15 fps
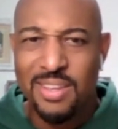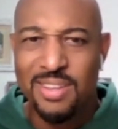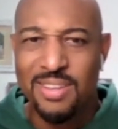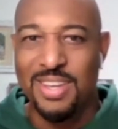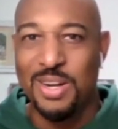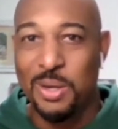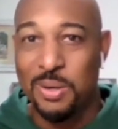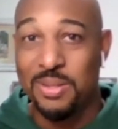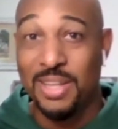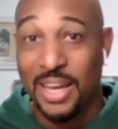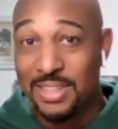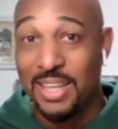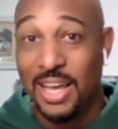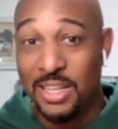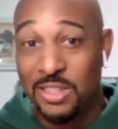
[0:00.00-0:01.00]
You know,
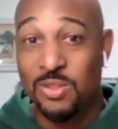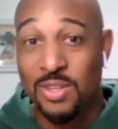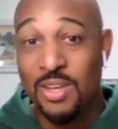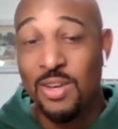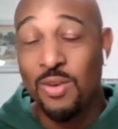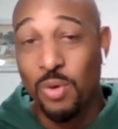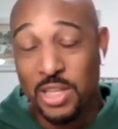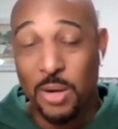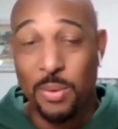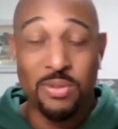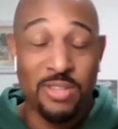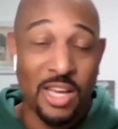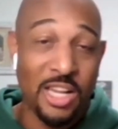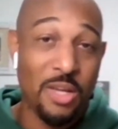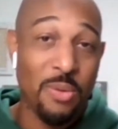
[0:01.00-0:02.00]
like that's what they were
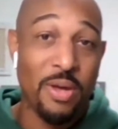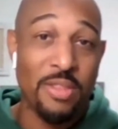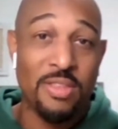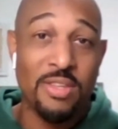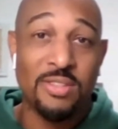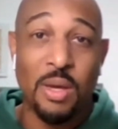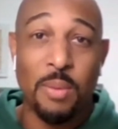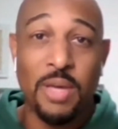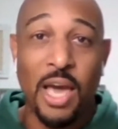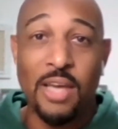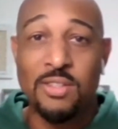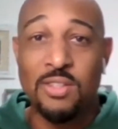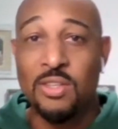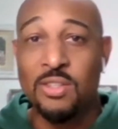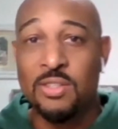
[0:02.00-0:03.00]
dealing with in some
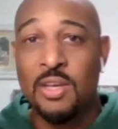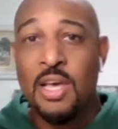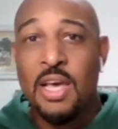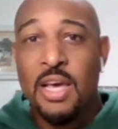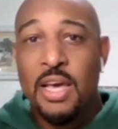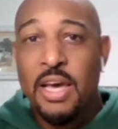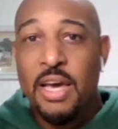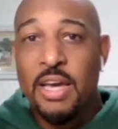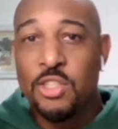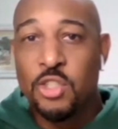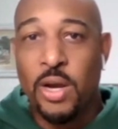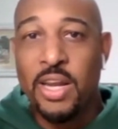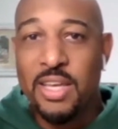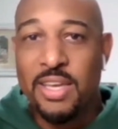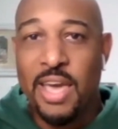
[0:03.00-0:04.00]
cases in
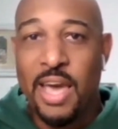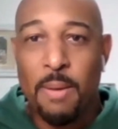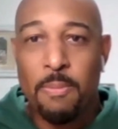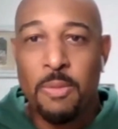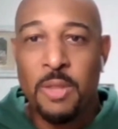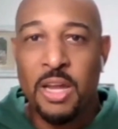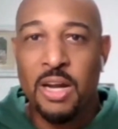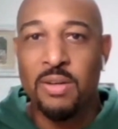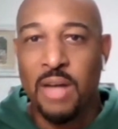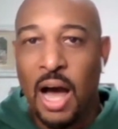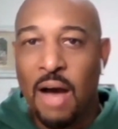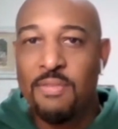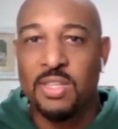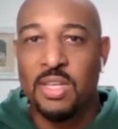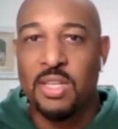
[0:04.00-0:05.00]
training camp. You know,
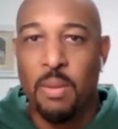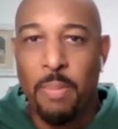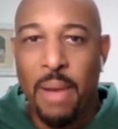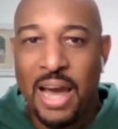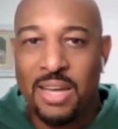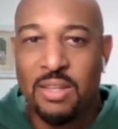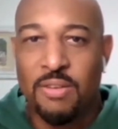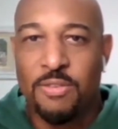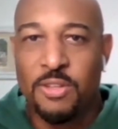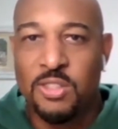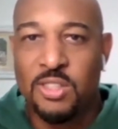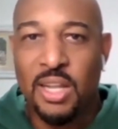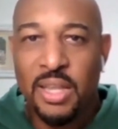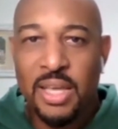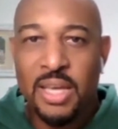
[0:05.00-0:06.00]
obviously they're back at their
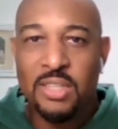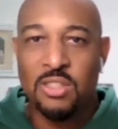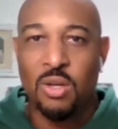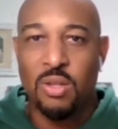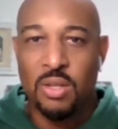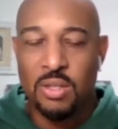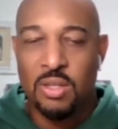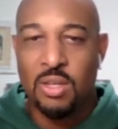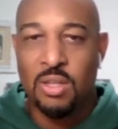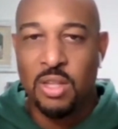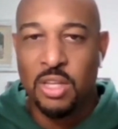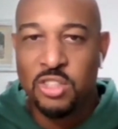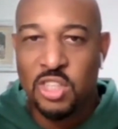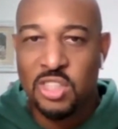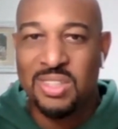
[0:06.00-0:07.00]
facilities, so the, the
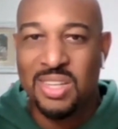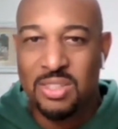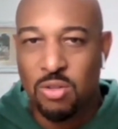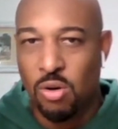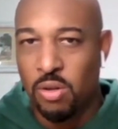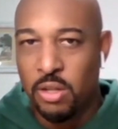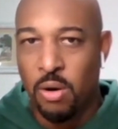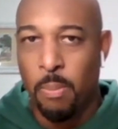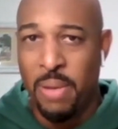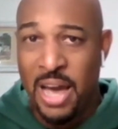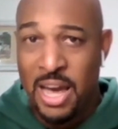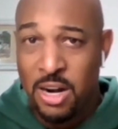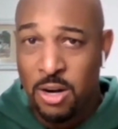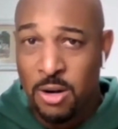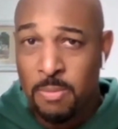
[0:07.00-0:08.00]
logistics are a little
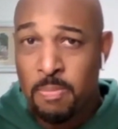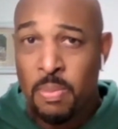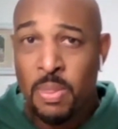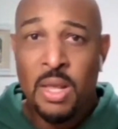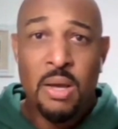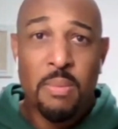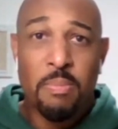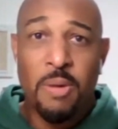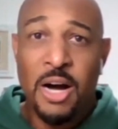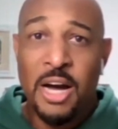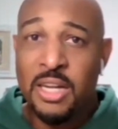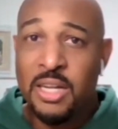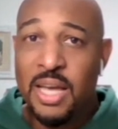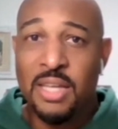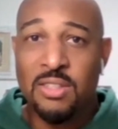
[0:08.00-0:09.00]
better,
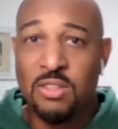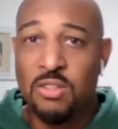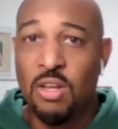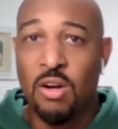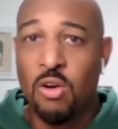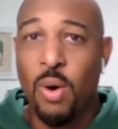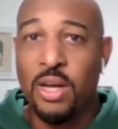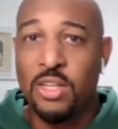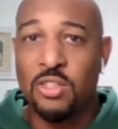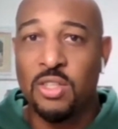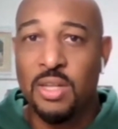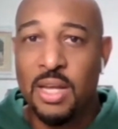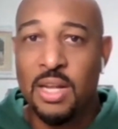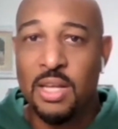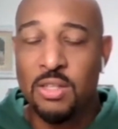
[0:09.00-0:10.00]
but it's no question.
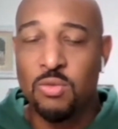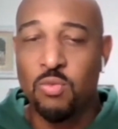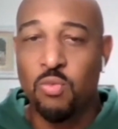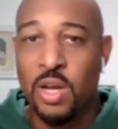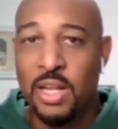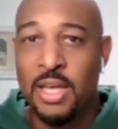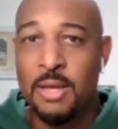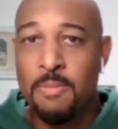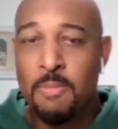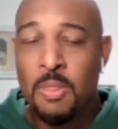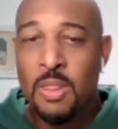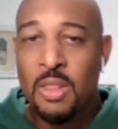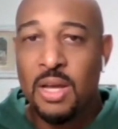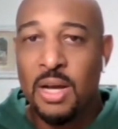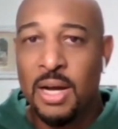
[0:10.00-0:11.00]
It is really,
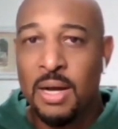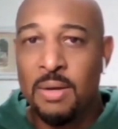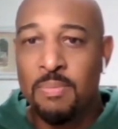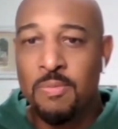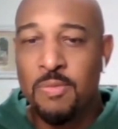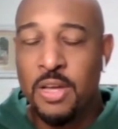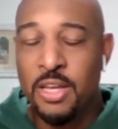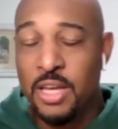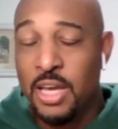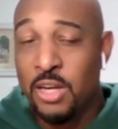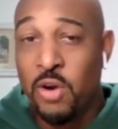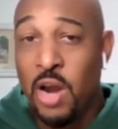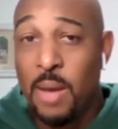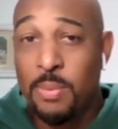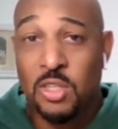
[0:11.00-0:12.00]
um, it, it
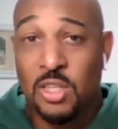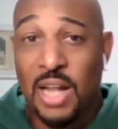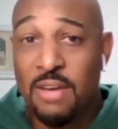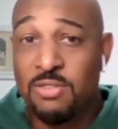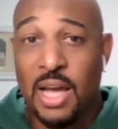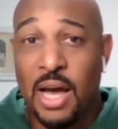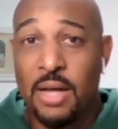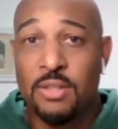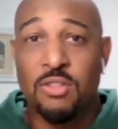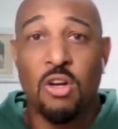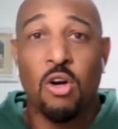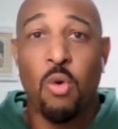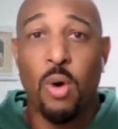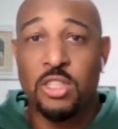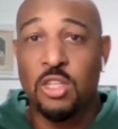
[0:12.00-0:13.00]
cramps your lifestyle. There's no
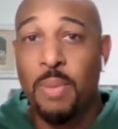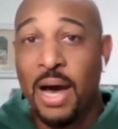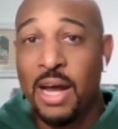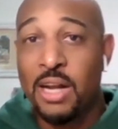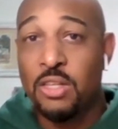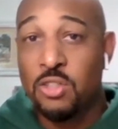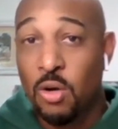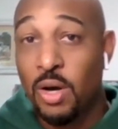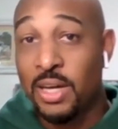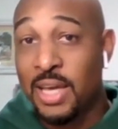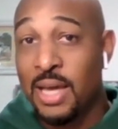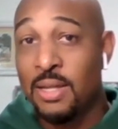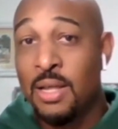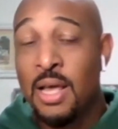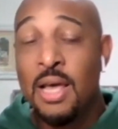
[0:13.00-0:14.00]
question about it. So,
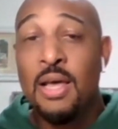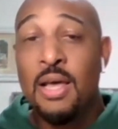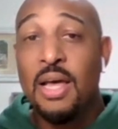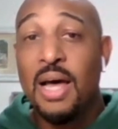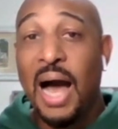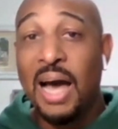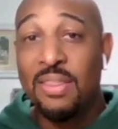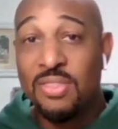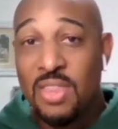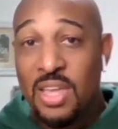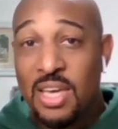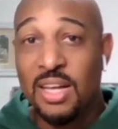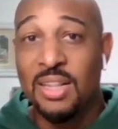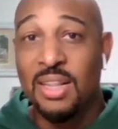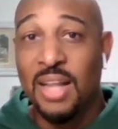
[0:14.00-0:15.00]
again, I think
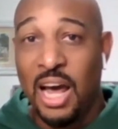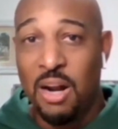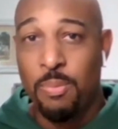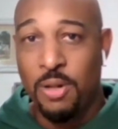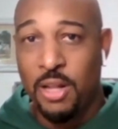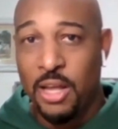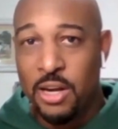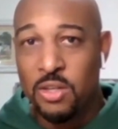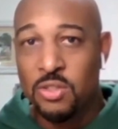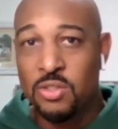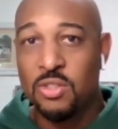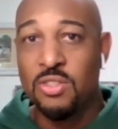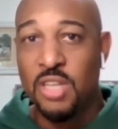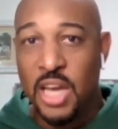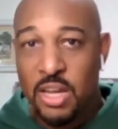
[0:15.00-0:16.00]
a lot of players
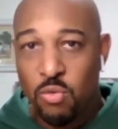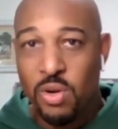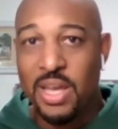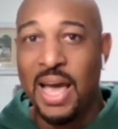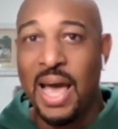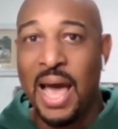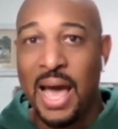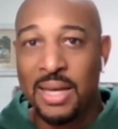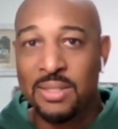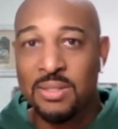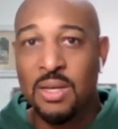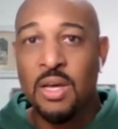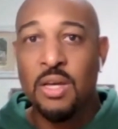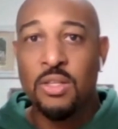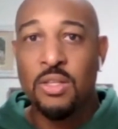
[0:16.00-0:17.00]
did react
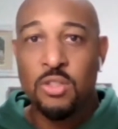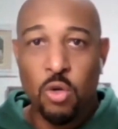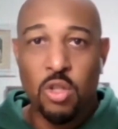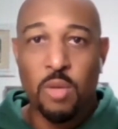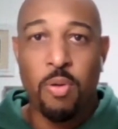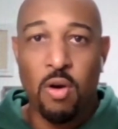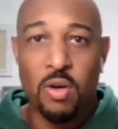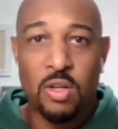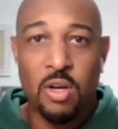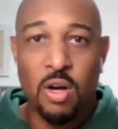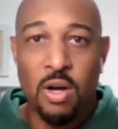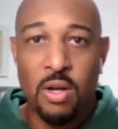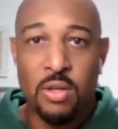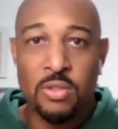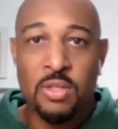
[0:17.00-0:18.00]
to the
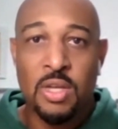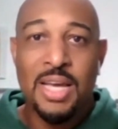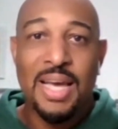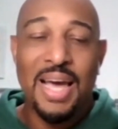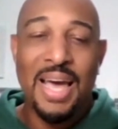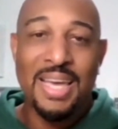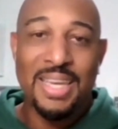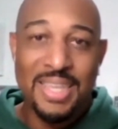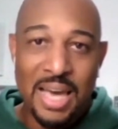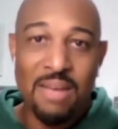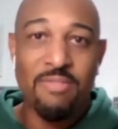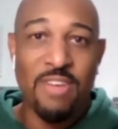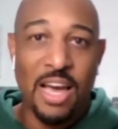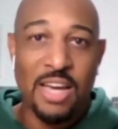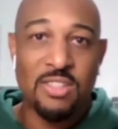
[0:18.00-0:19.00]
protocols and get
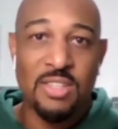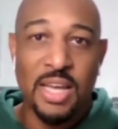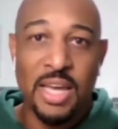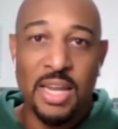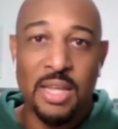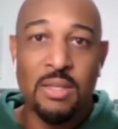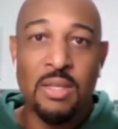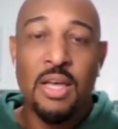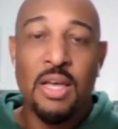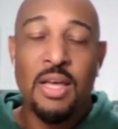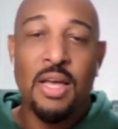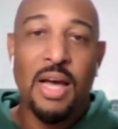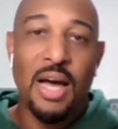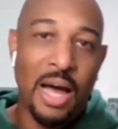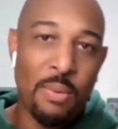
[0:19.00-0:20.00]
vaccinated
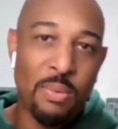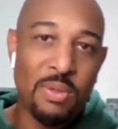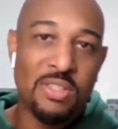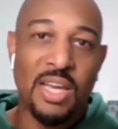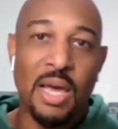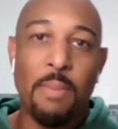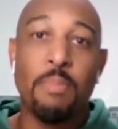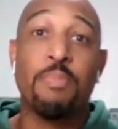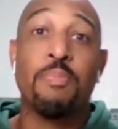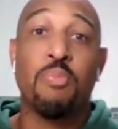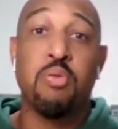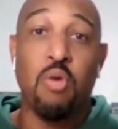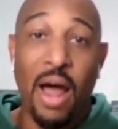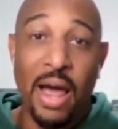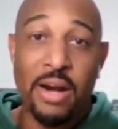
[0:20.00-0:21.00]
I would say
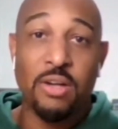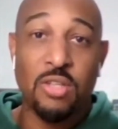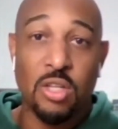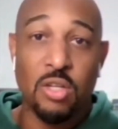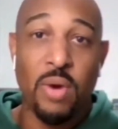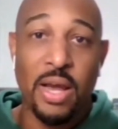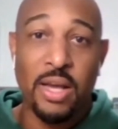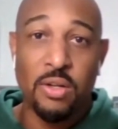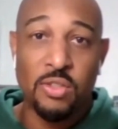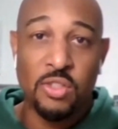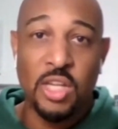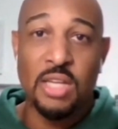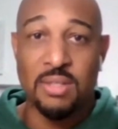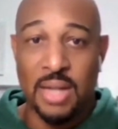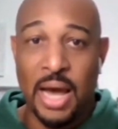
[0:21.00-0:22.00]
prior to the regular
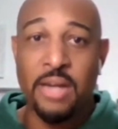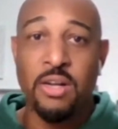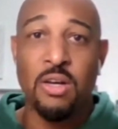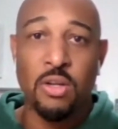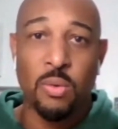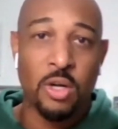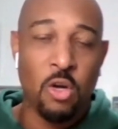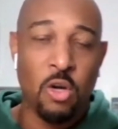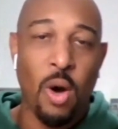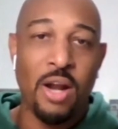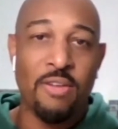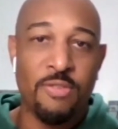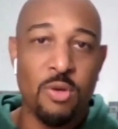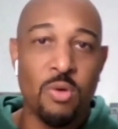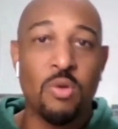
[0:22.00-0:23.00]
season. I know there were quite
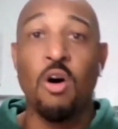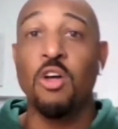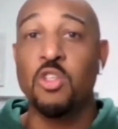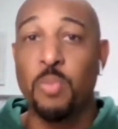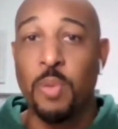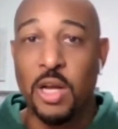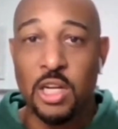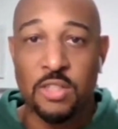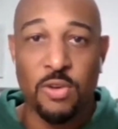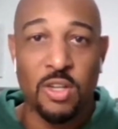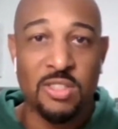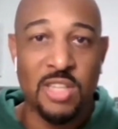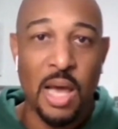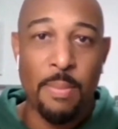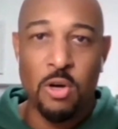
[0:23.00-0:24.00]
a few Colts players, for
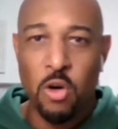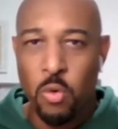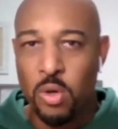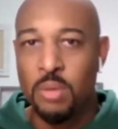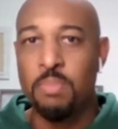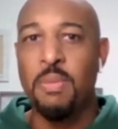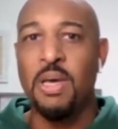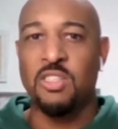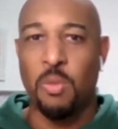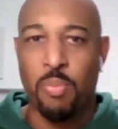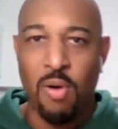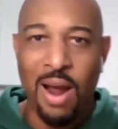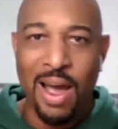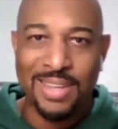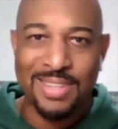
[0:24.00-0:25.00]
example, who would miss a
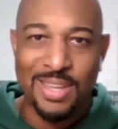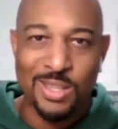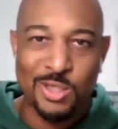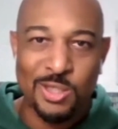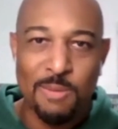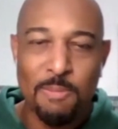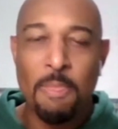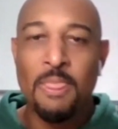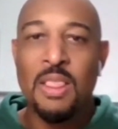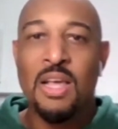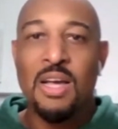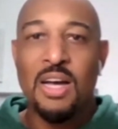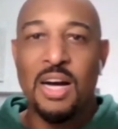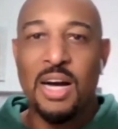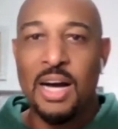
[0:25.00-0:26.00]
practice
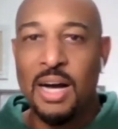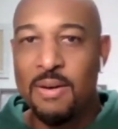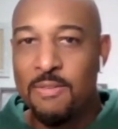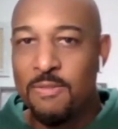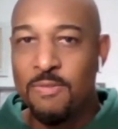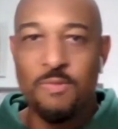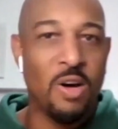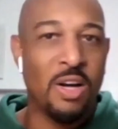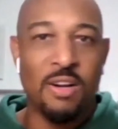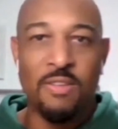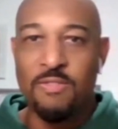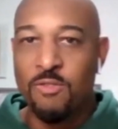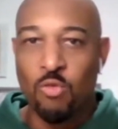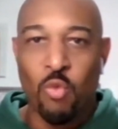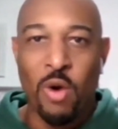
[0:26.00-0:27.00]
uh, on
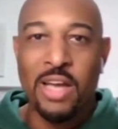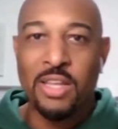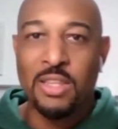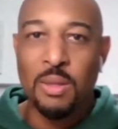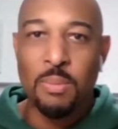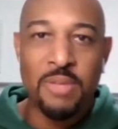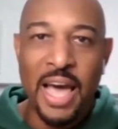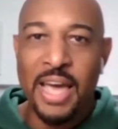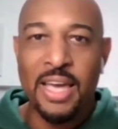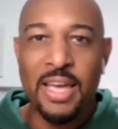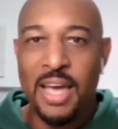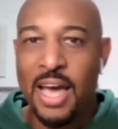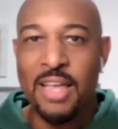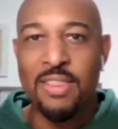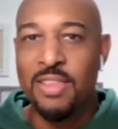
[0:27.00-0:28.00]
a random
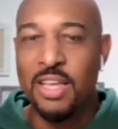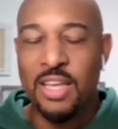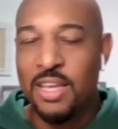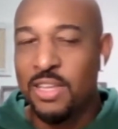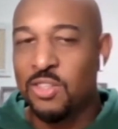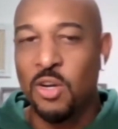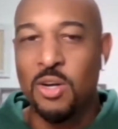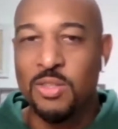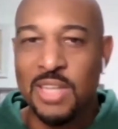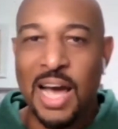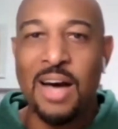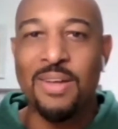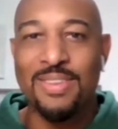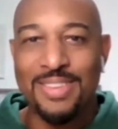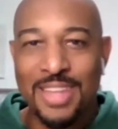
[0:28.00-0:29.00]
day, and it turns
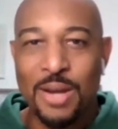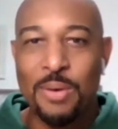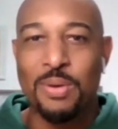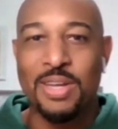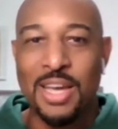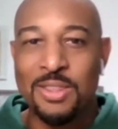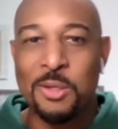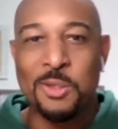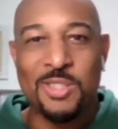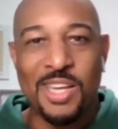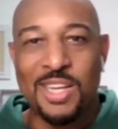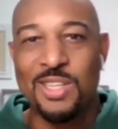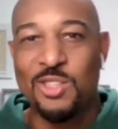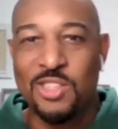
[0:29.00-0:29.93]
out they were getting their second